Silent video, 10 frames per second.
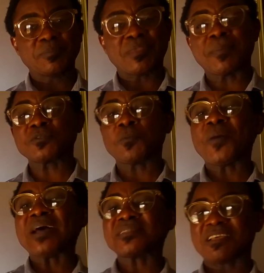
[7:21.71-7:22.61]
be able to
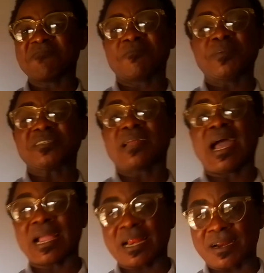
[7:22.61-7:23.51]
pass information
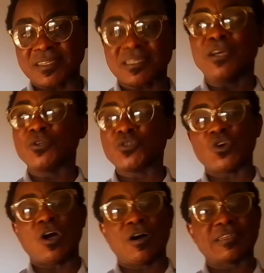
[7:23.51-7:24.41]
across to
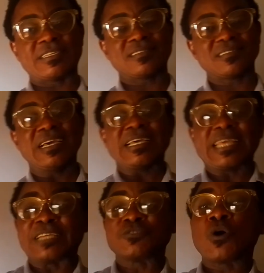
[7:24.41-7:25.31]
your audience
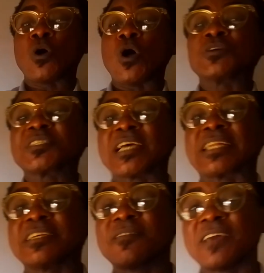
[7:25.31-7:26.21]
in no
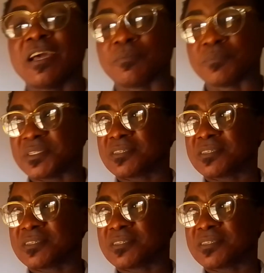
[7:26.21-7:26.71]
uncertain terms.